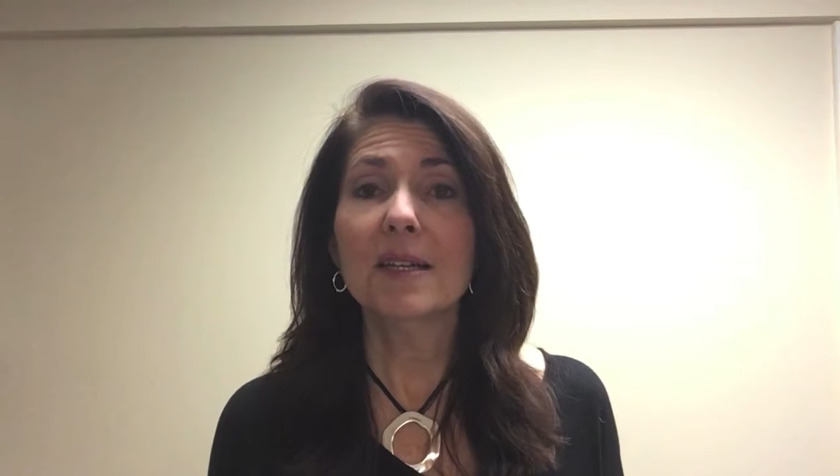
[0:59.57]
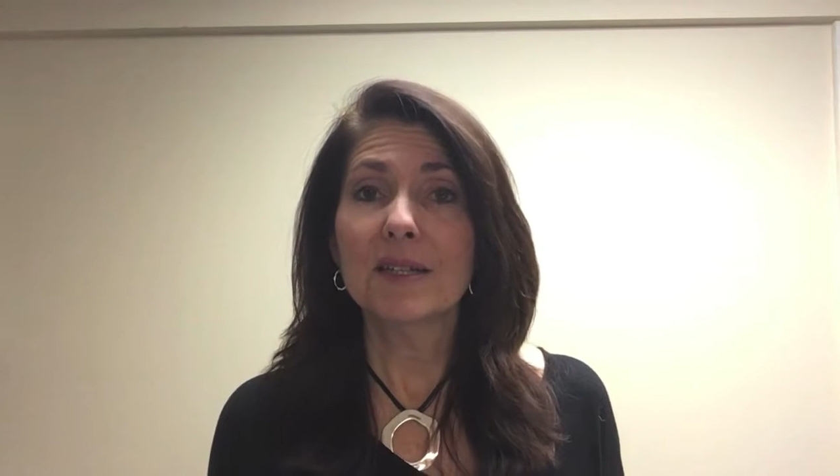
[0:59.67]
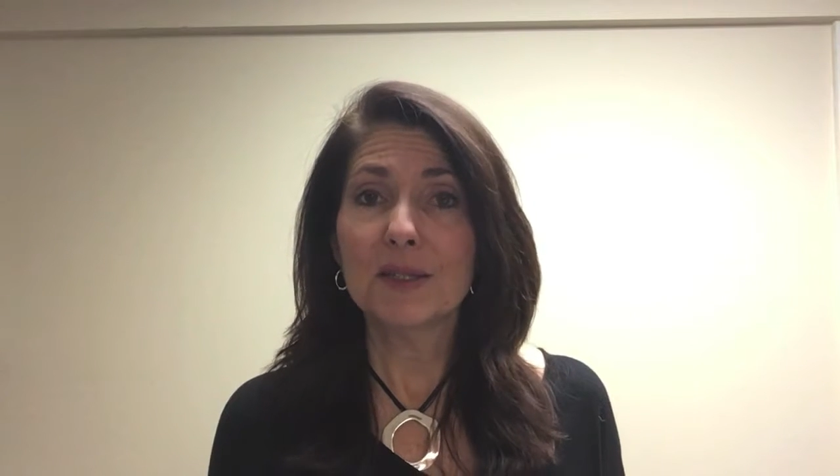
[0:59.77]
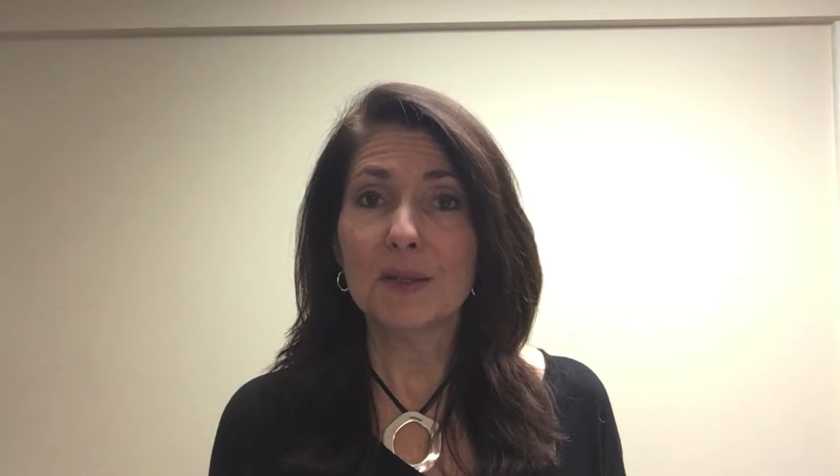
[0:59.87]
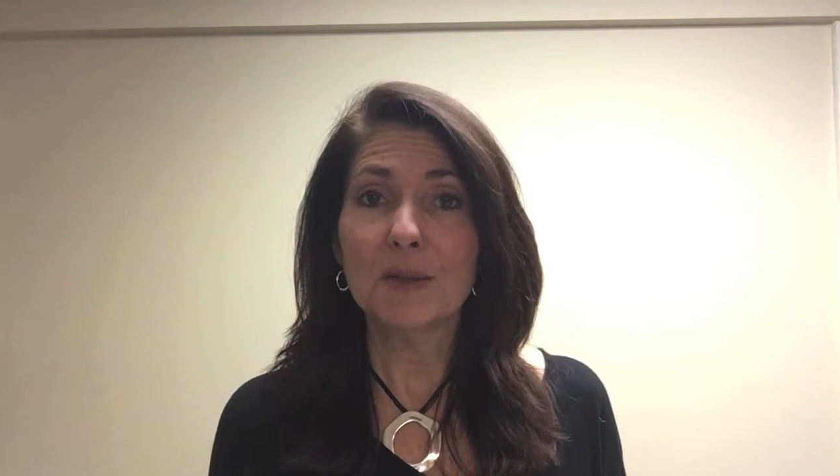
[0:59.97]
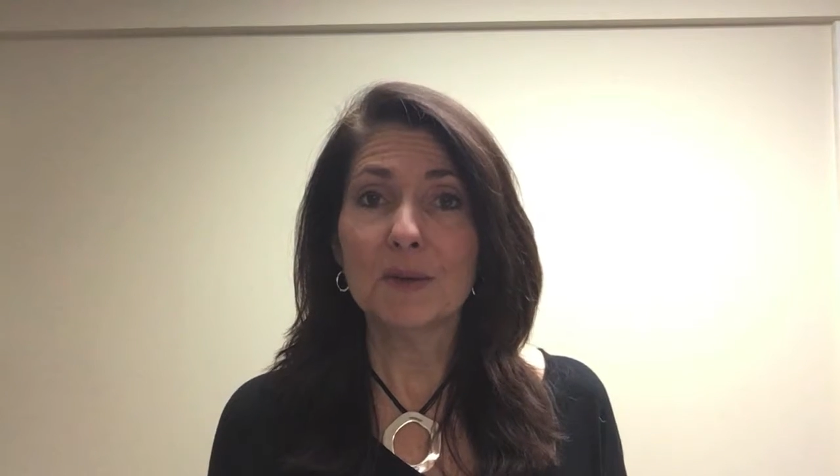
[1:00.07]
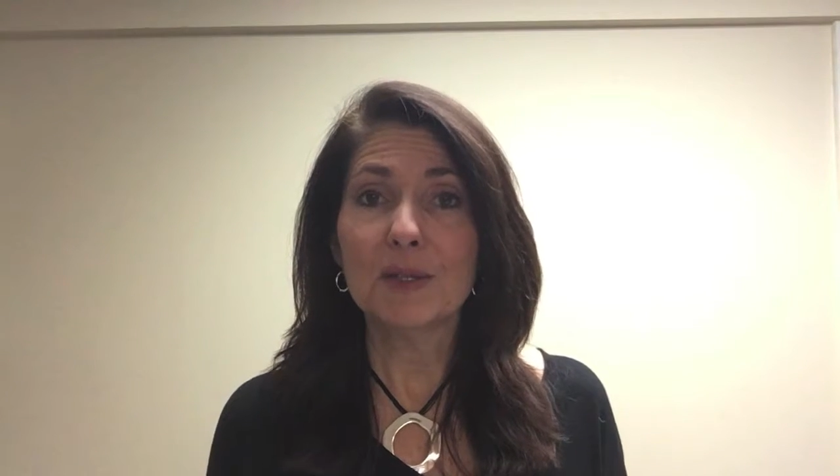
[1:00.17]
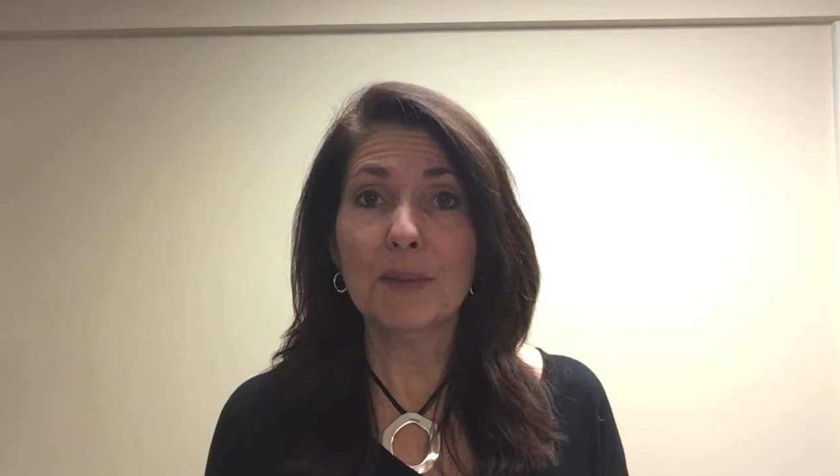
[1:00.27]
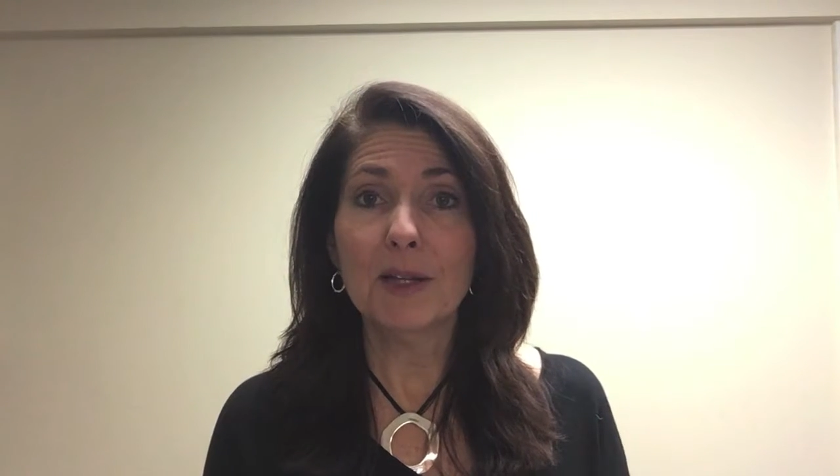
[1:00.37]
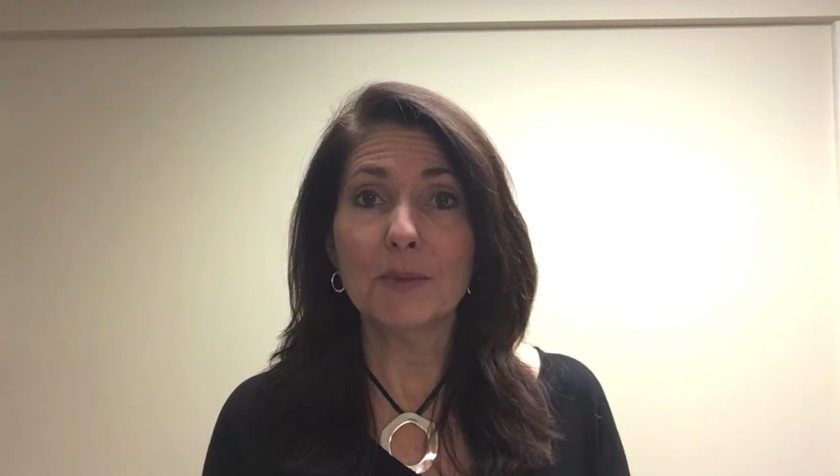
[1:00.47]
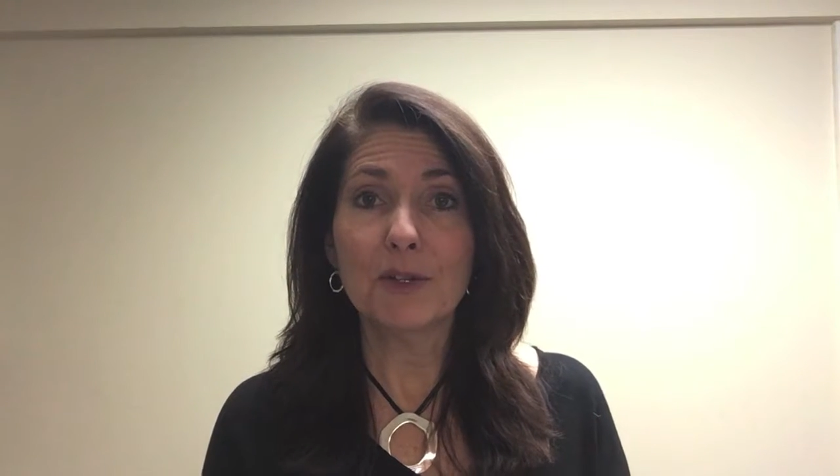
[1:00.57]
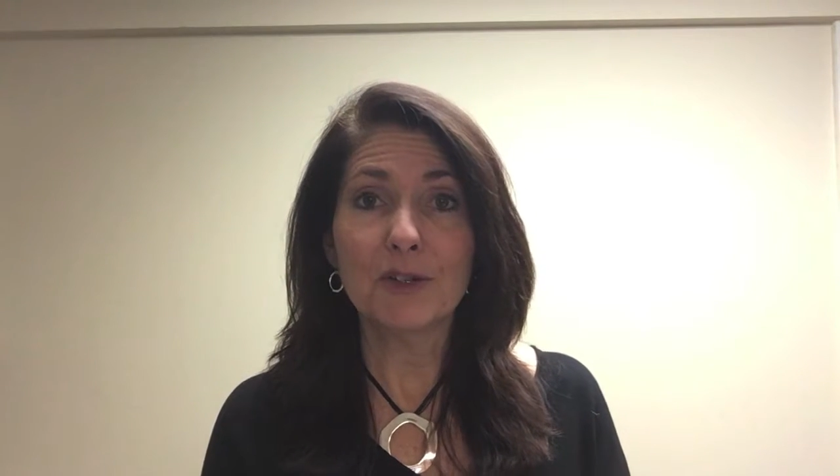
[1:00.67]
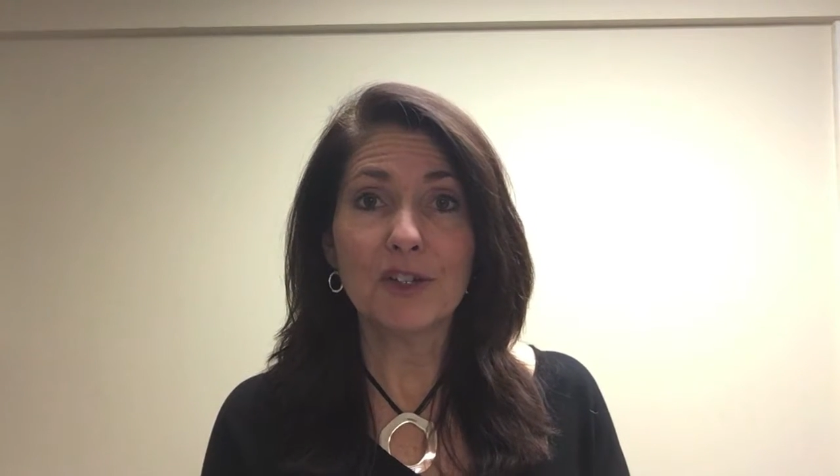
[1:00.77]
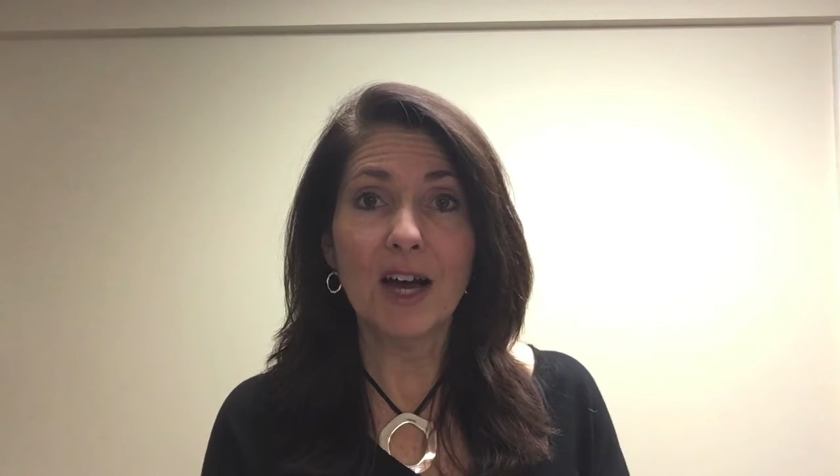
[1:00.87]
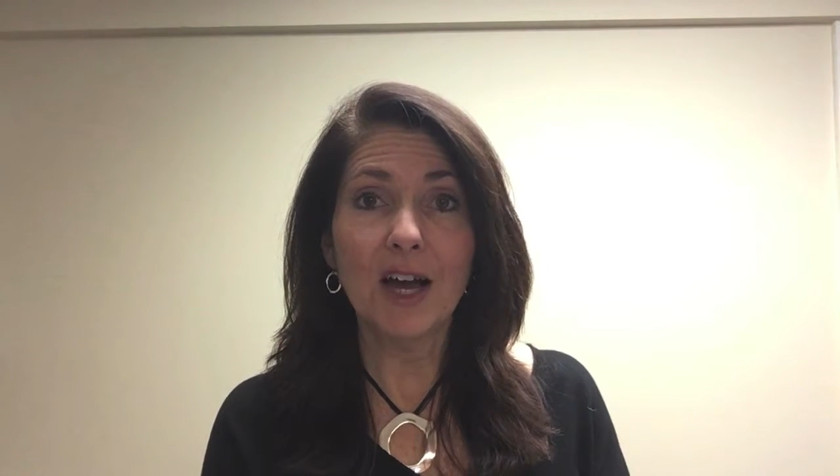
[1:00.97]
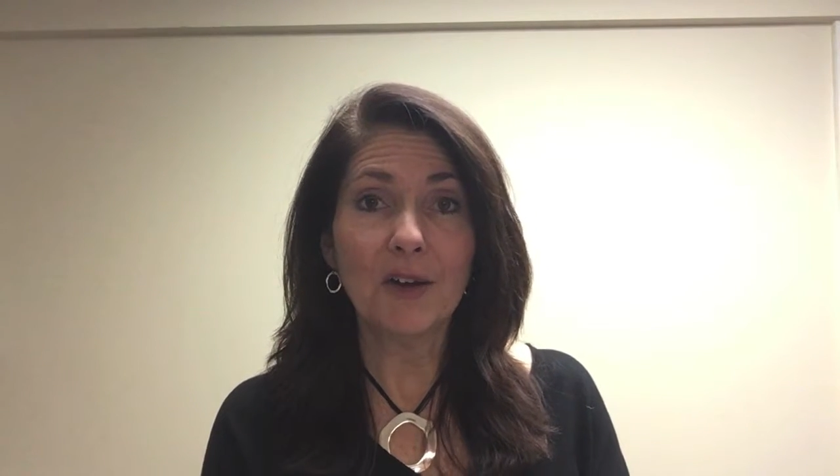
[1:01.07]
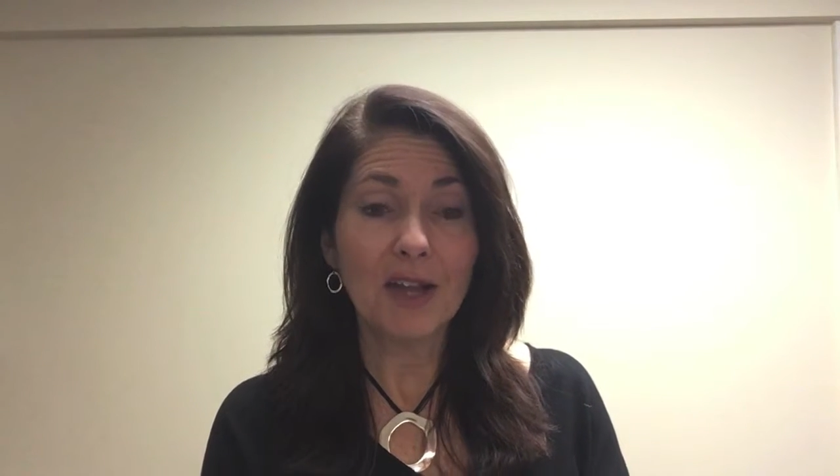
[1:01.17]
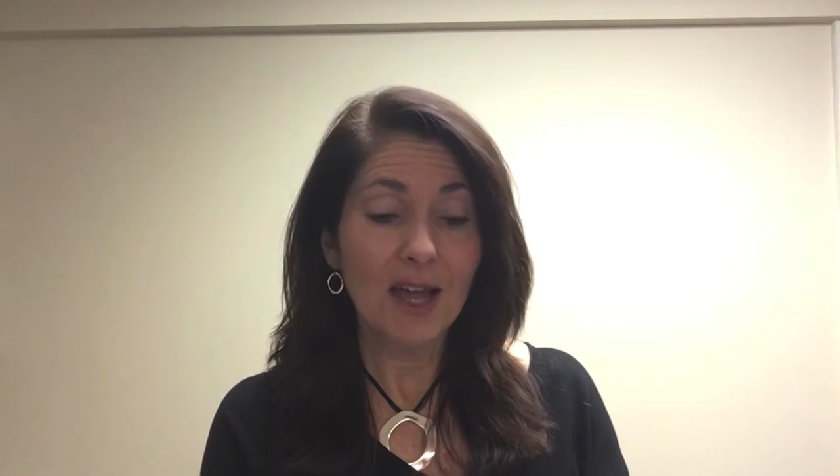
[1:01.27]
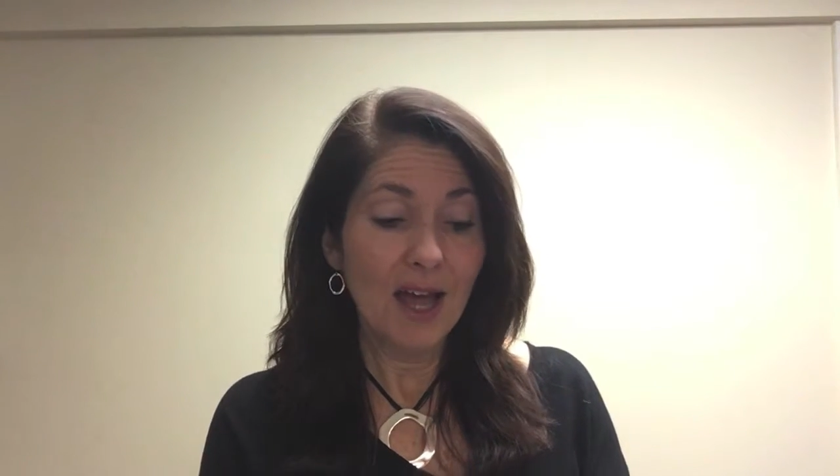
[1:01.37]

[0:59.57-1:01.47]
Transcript: to spend with your child.